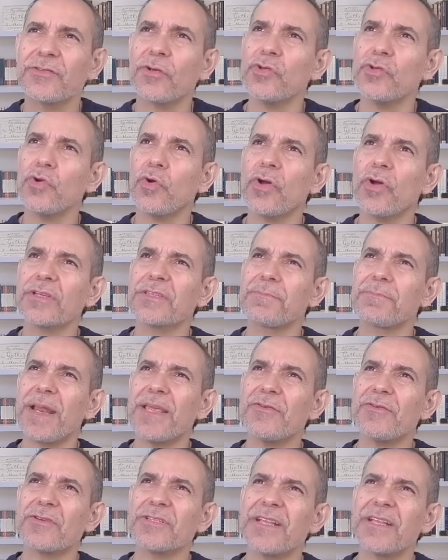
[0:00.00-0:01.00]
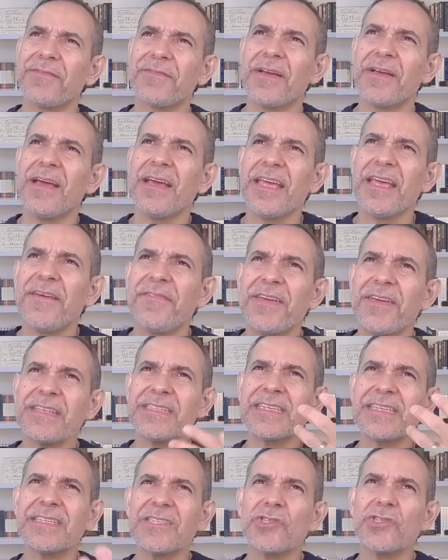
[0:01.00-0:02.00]
So you explain yourself, if
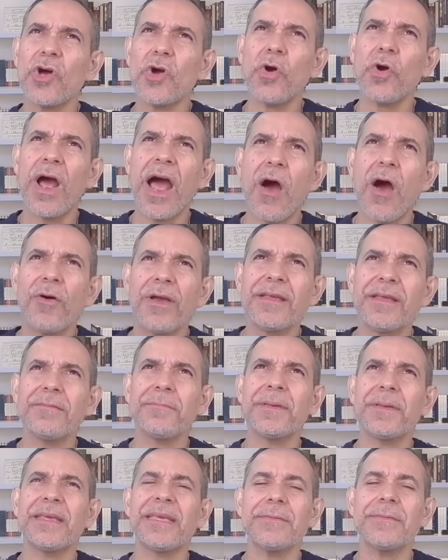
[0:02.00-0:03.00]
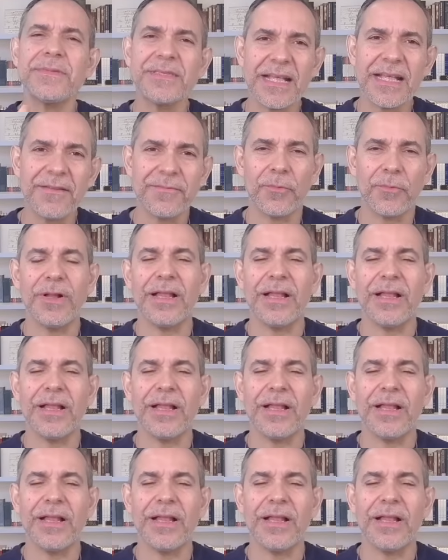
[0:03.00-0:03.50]
he's his son, how can he be himself?